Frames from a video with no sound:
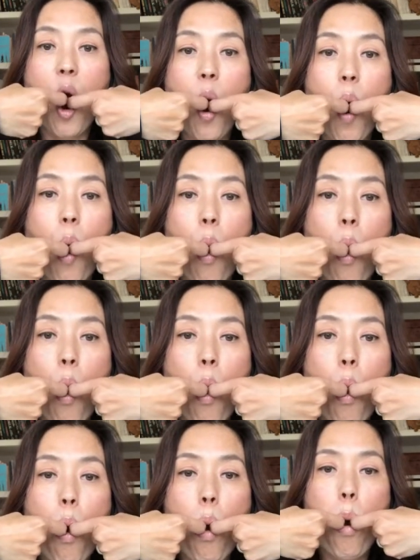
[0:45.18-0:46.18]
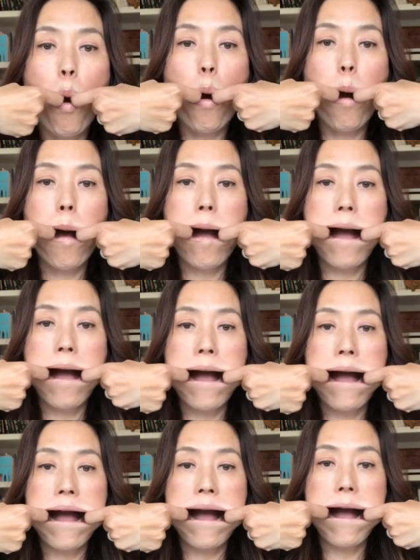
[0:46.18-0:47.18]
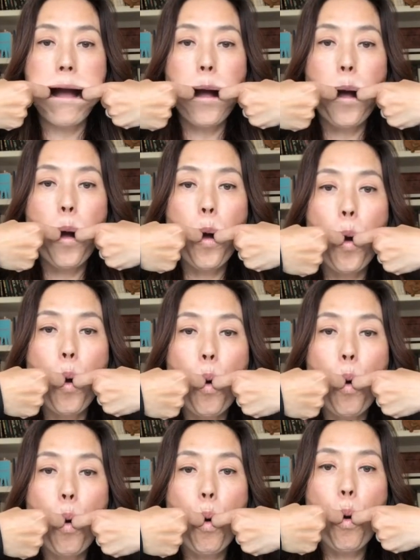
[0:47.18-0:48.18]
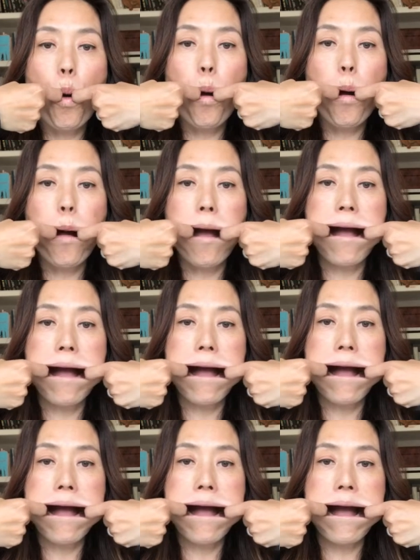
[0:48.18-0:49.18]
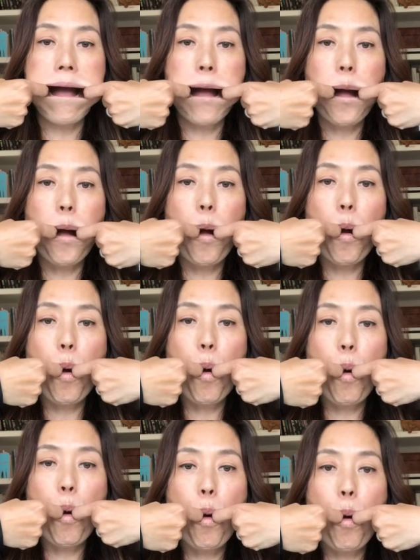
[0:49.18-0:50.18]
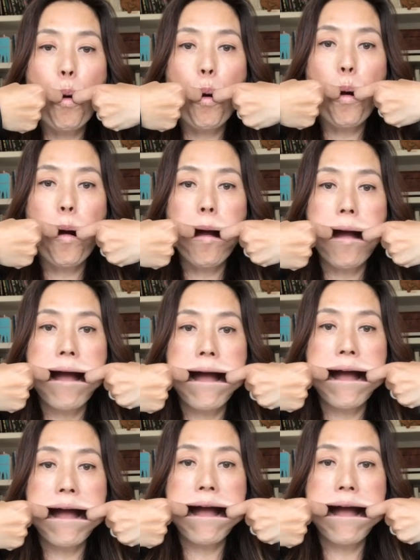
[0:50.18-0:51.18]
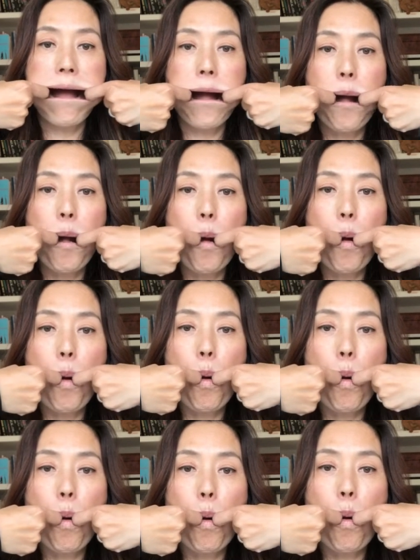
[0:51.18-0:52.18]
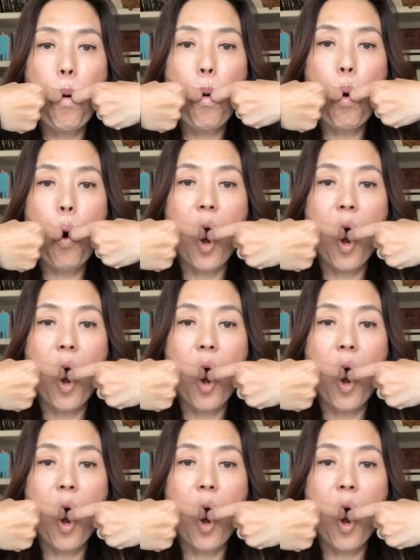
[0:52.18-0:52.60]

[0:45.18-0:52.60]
(silence)